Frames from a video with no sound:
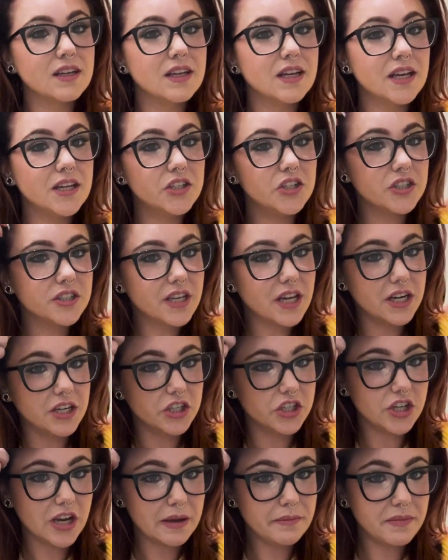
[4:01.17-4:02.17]
and just kind of
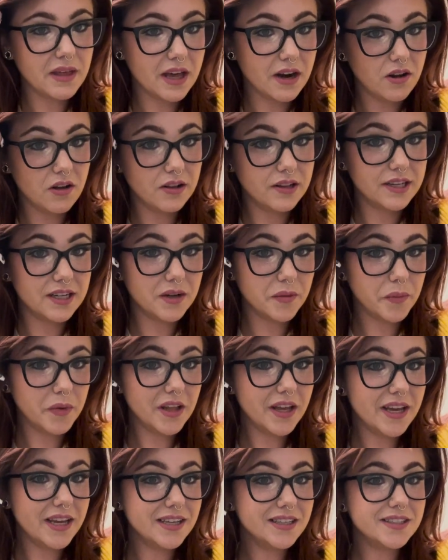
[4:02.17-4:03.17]
shape that all into
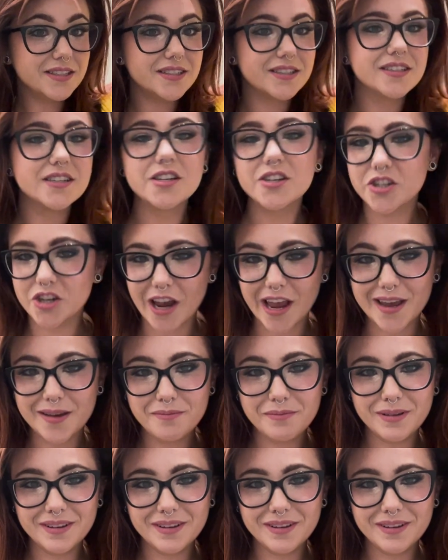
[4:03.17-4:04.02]
place. Shape,